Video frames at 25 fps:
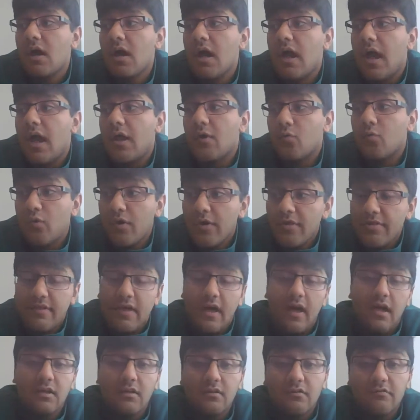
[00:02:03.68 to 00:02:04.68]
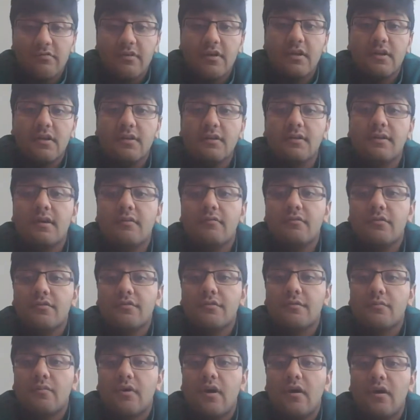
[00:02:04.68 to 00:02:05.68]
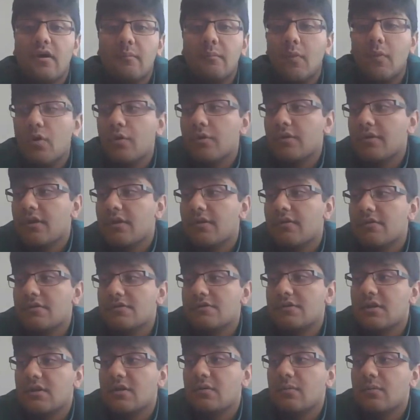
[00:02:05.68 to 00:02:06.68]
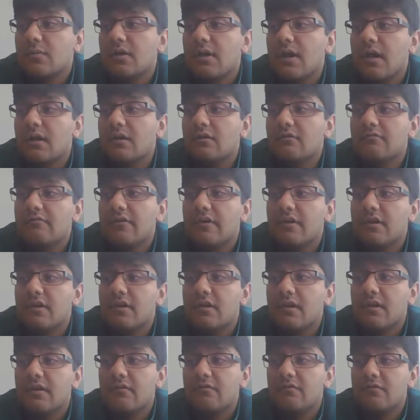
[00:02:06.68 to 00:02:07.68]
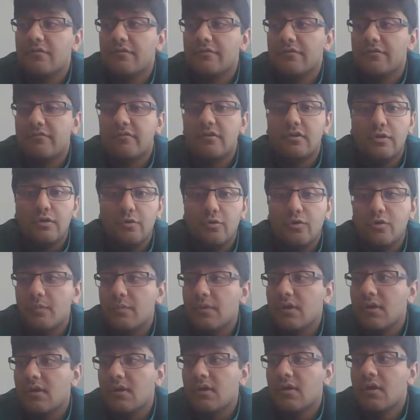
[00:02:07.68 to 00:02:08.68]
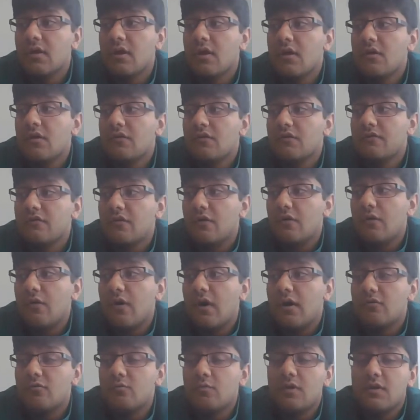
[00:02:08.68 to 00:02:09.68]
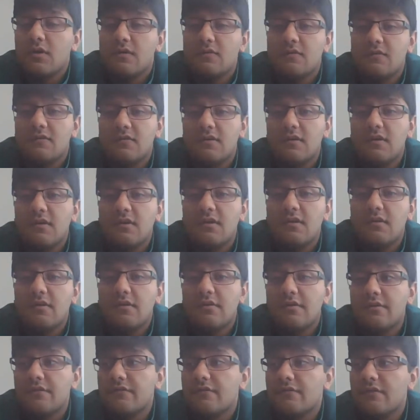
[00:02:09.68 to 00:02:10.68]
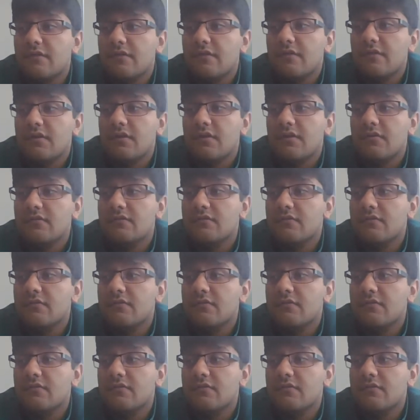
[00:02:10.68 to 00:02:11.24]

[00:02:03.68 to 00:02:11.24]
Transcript: And with elevated levels of ammonia, there's going to be elevated levels of glutamine. So as we can see, there is the